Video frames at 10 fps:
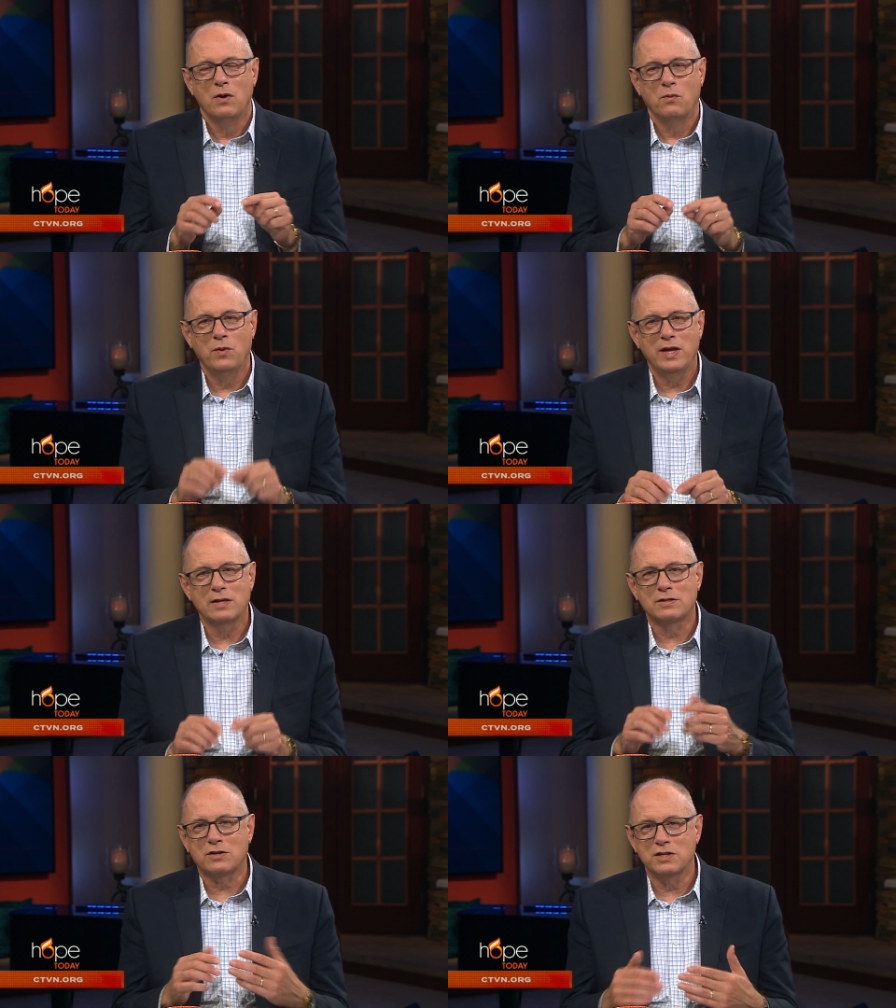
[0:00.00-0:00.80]
we
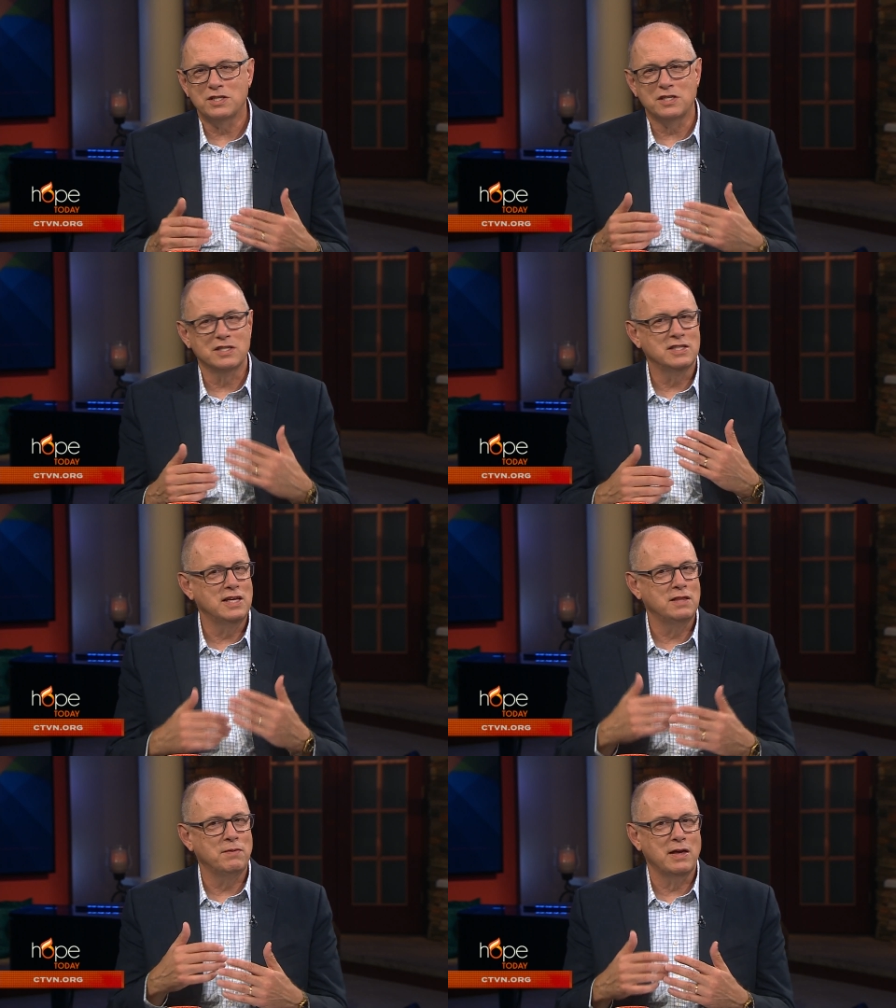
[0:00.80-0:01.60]
as Christians
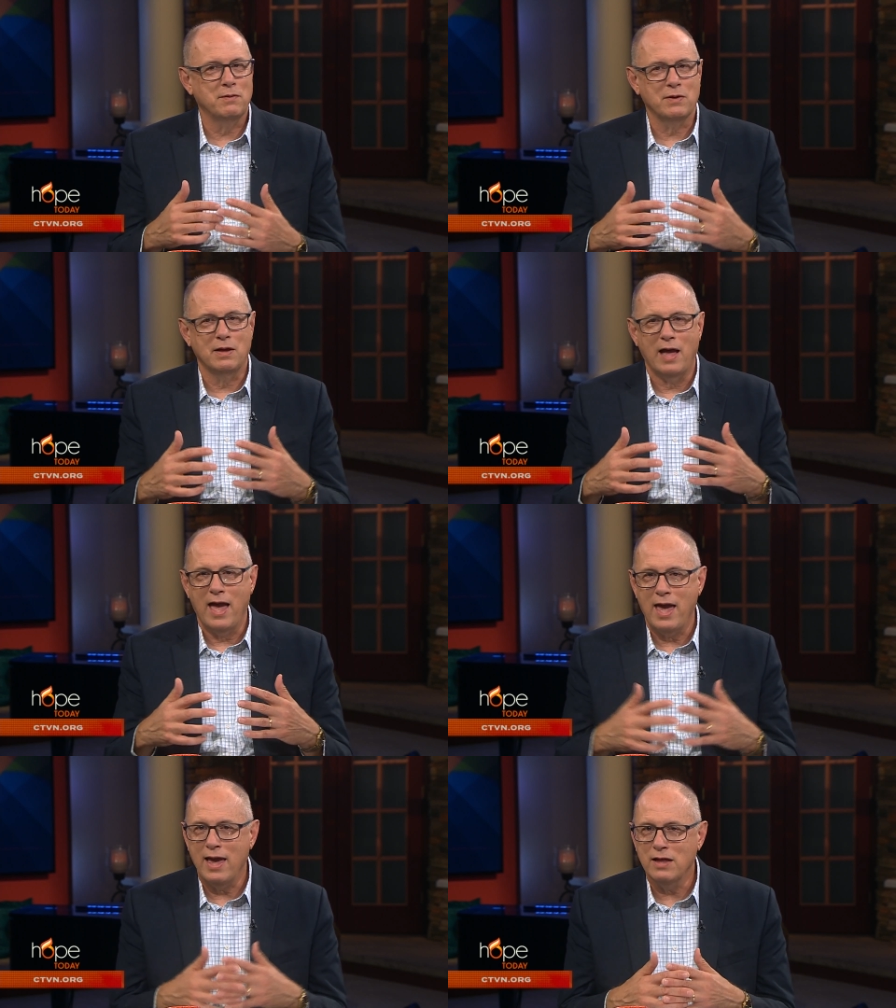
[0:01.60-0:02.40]
need to be able to
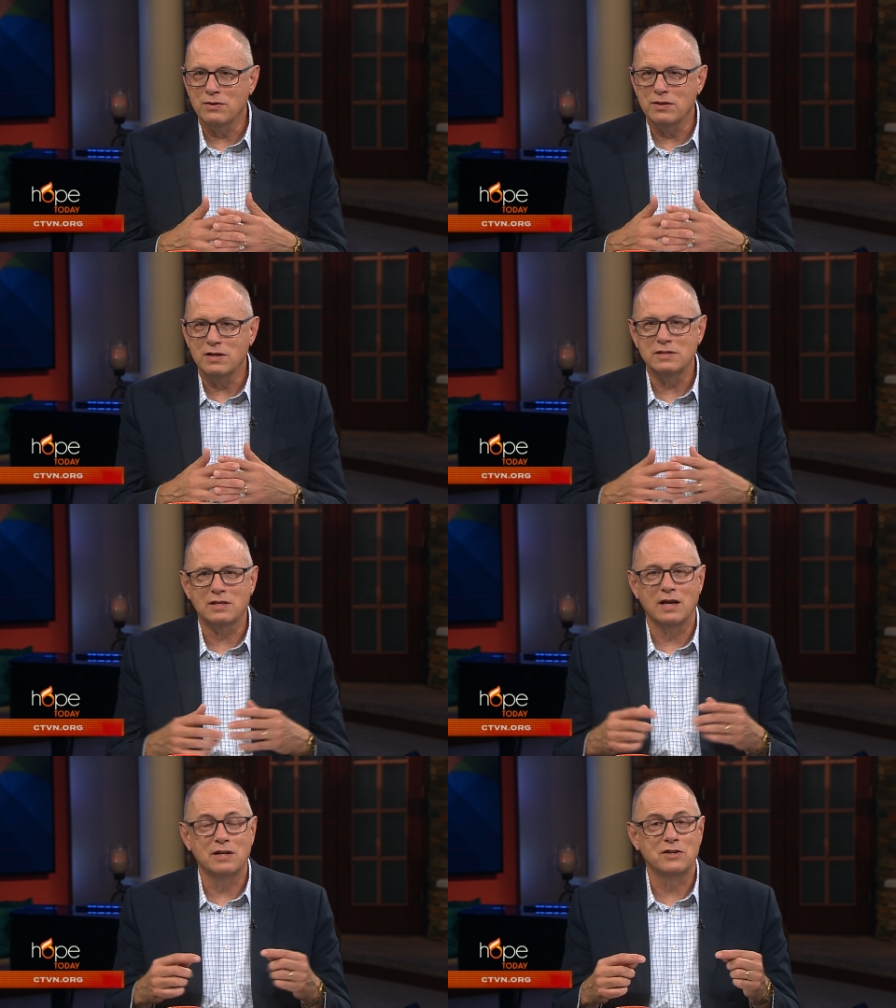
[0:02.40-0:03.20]
handle this,
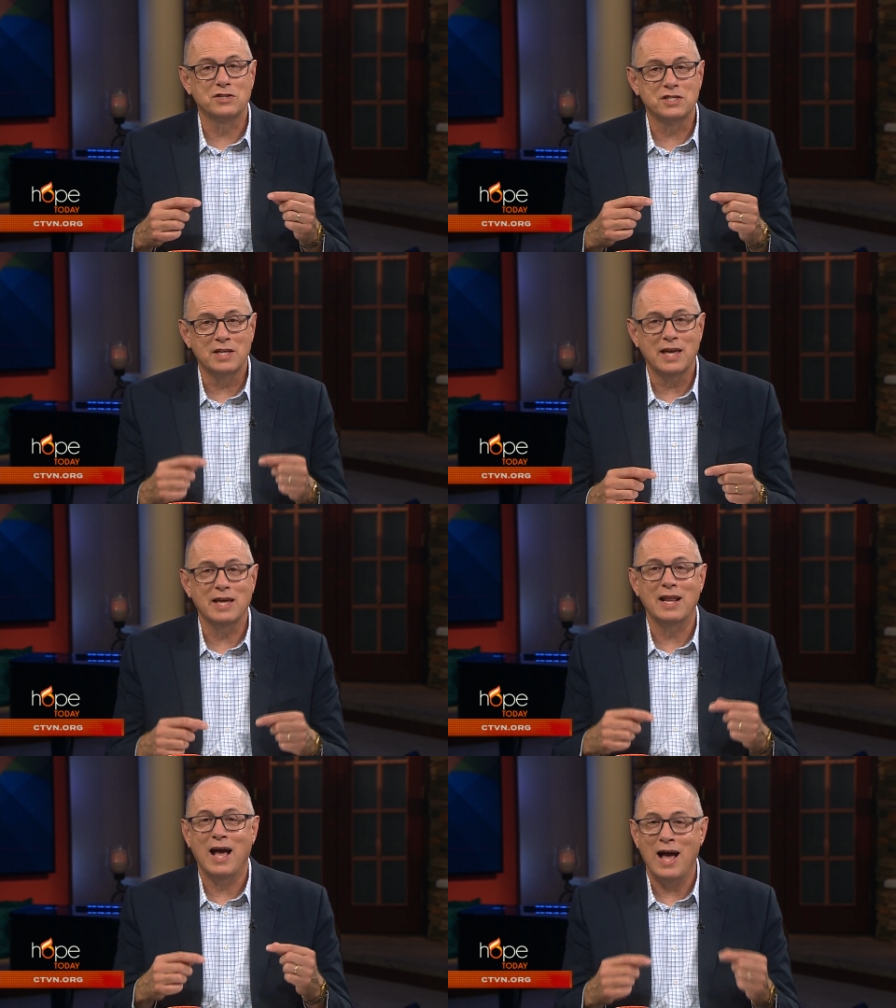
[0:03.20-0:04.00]
to
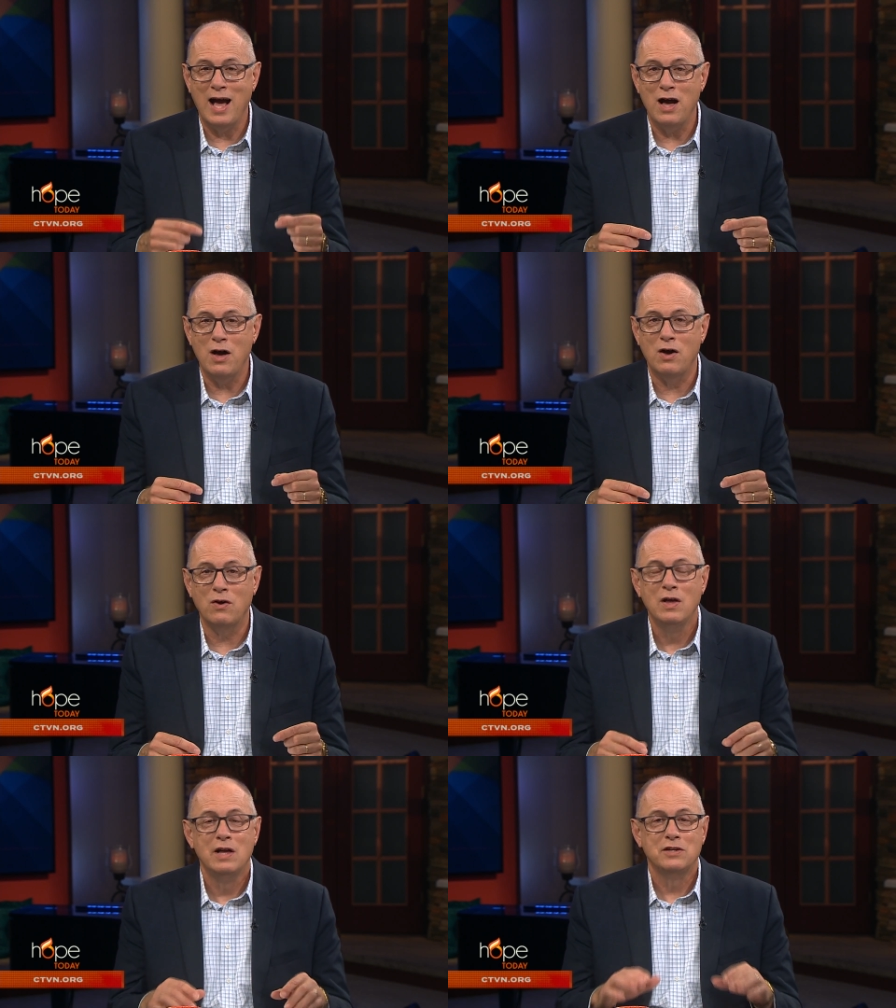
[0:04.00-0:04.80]
understand
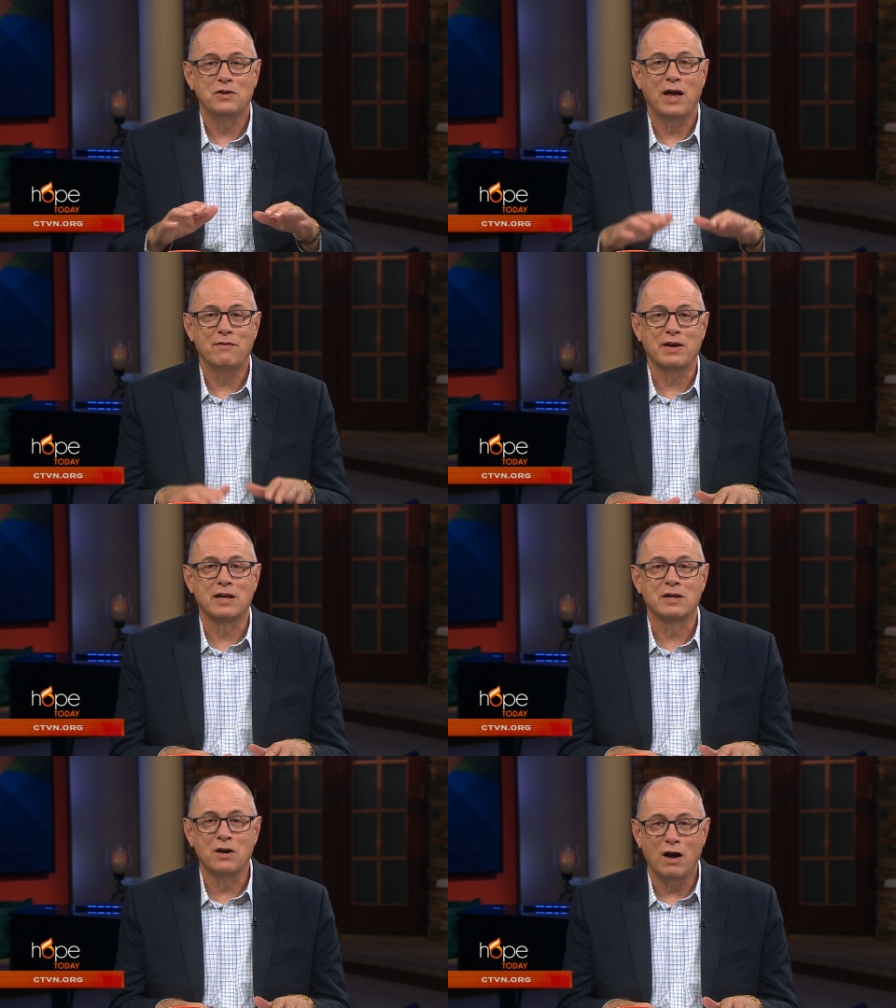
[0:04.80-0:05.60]
how to have a
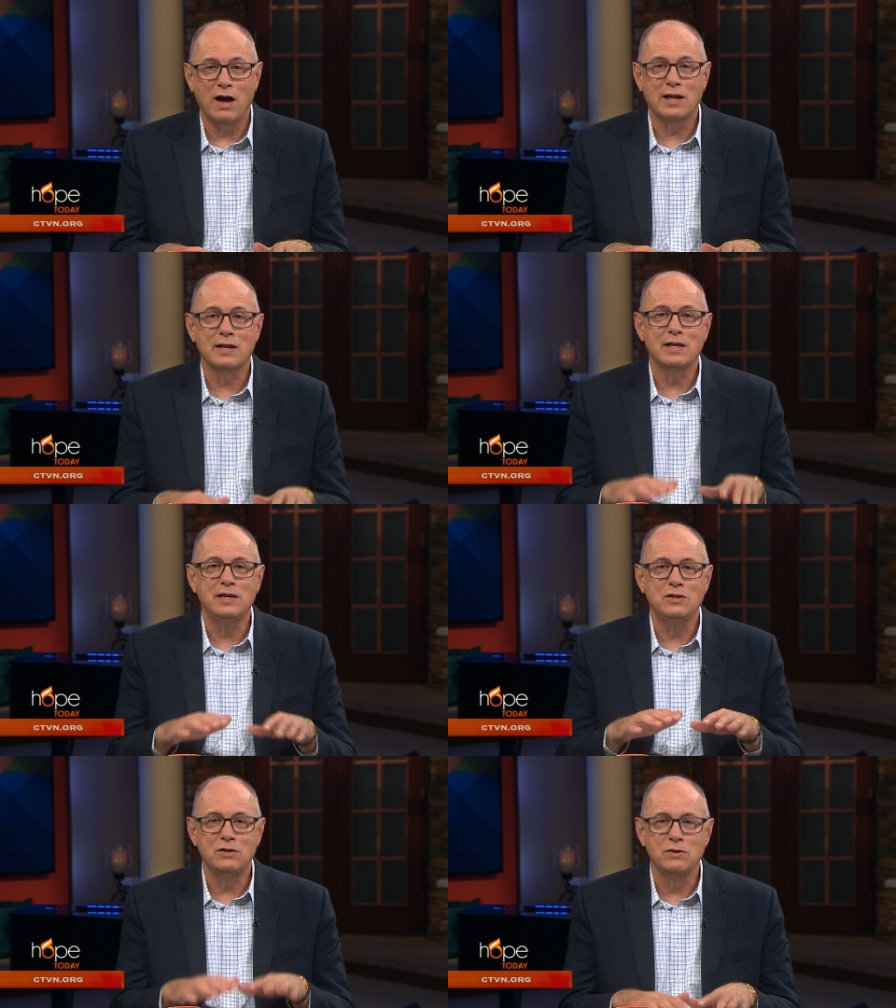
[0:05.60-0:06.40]
godly
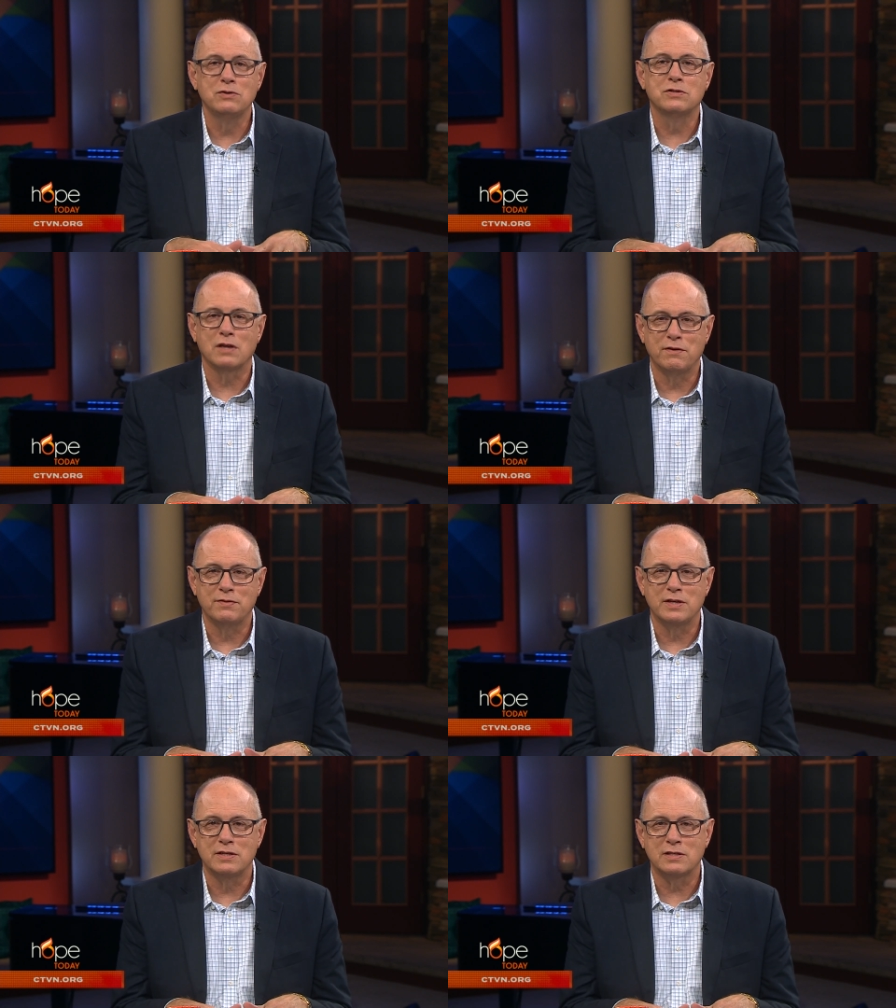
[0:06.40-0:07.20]
use
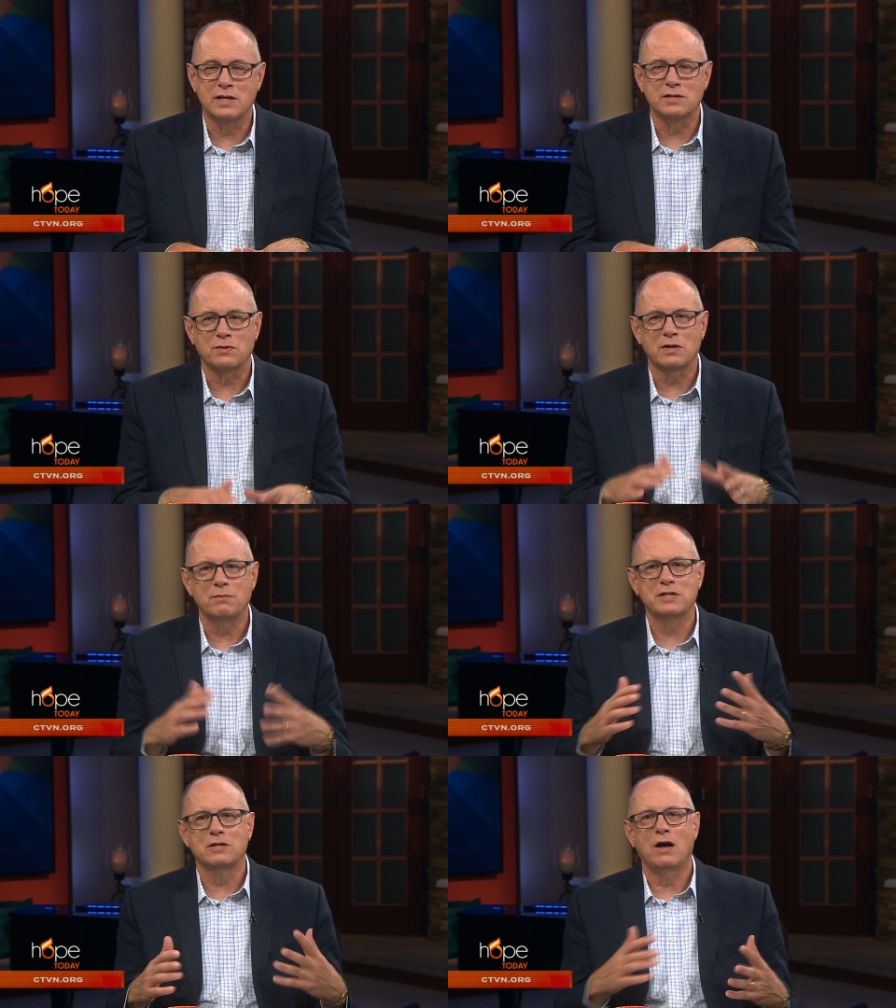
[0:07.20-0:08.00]
of these things. We're going
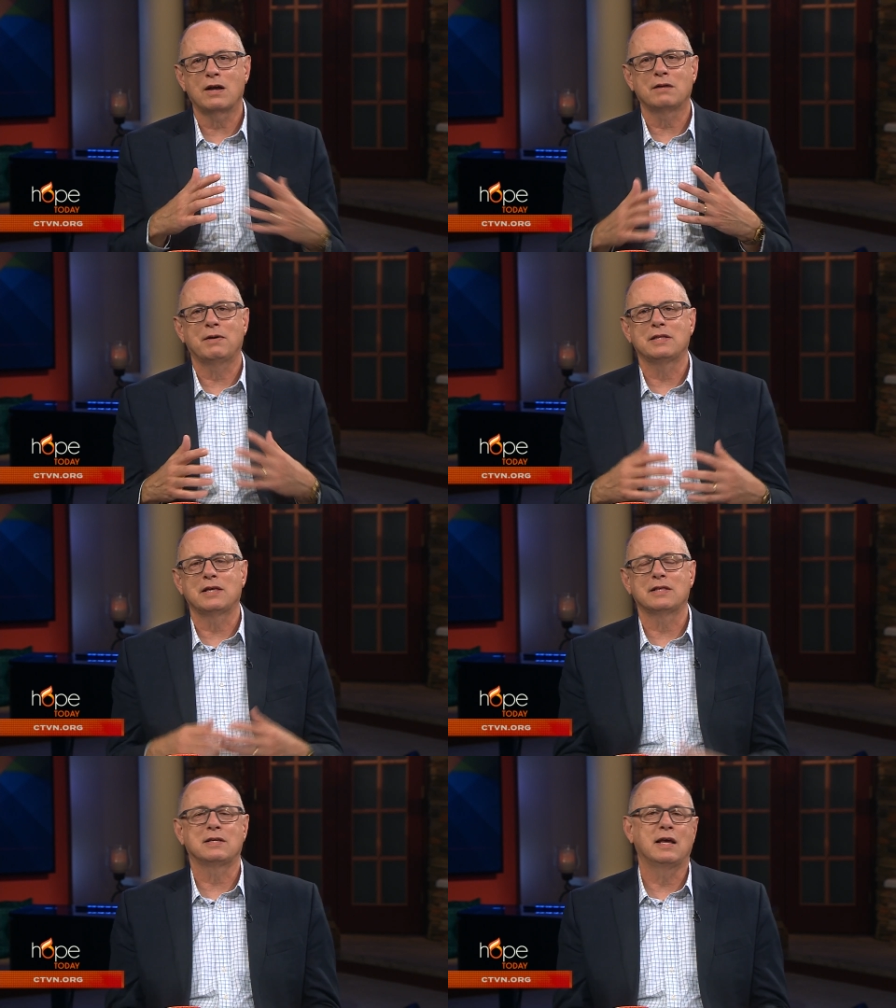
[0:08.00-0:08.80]
to be talking about
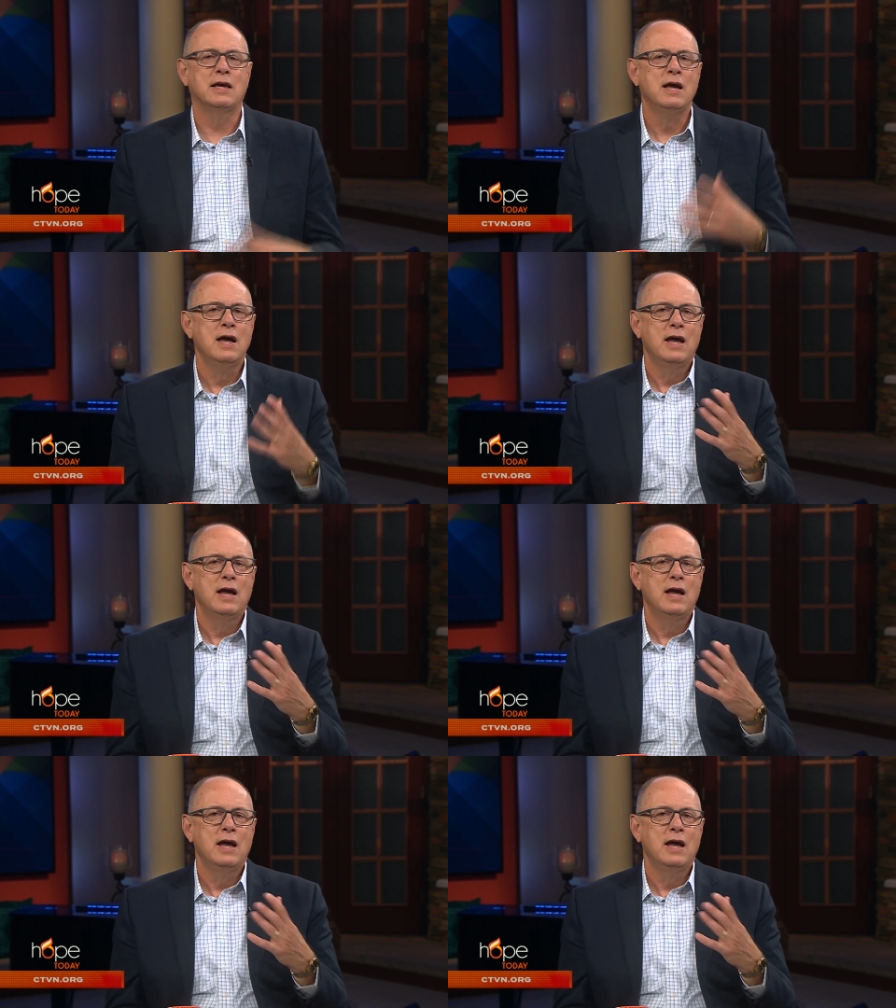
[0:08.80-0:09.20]
that today.